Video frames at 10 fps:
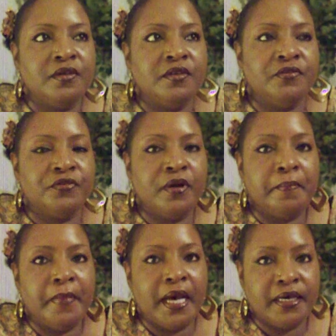from
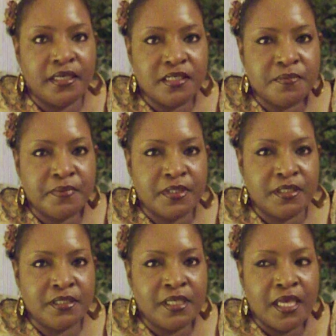my
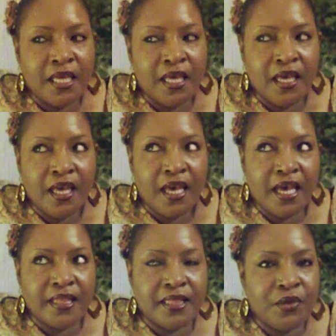husband. I
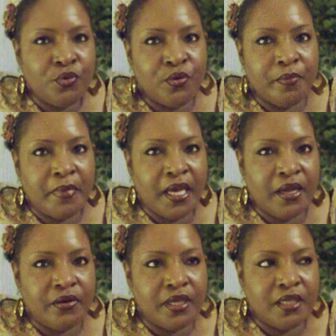think we were
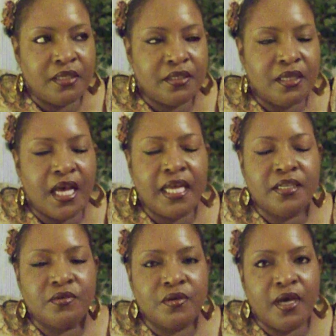married. I
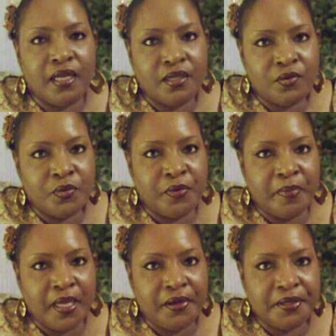don't know how long we were
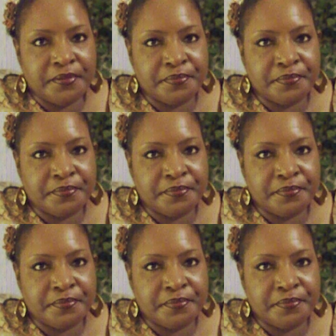married,